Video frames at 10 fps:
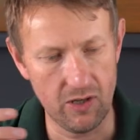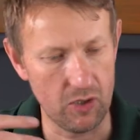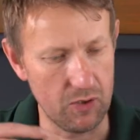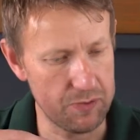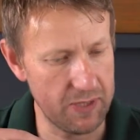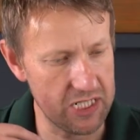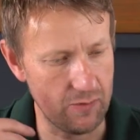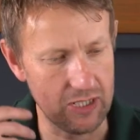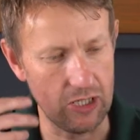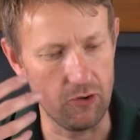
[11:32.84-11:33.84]
especially
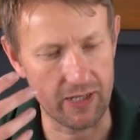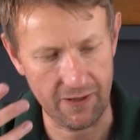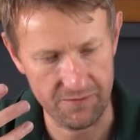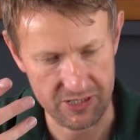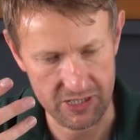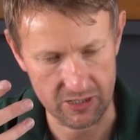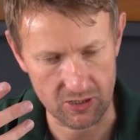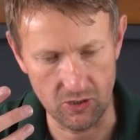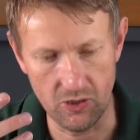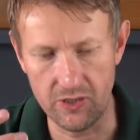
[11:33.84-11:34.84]
when you look after your
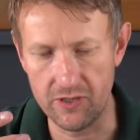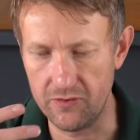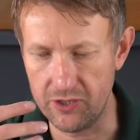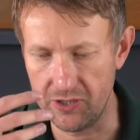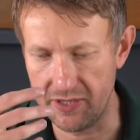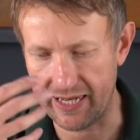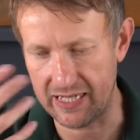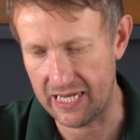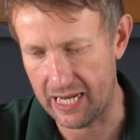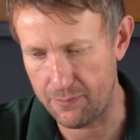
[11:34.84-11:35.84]
gun, that
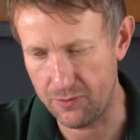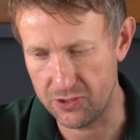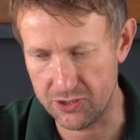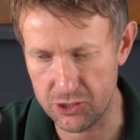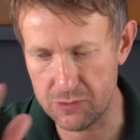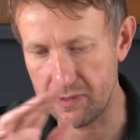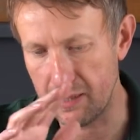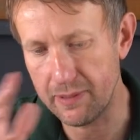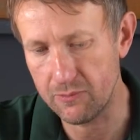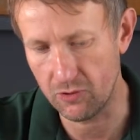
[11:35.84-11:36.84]
can happen. So just be a
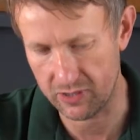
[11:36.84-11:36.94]
bit more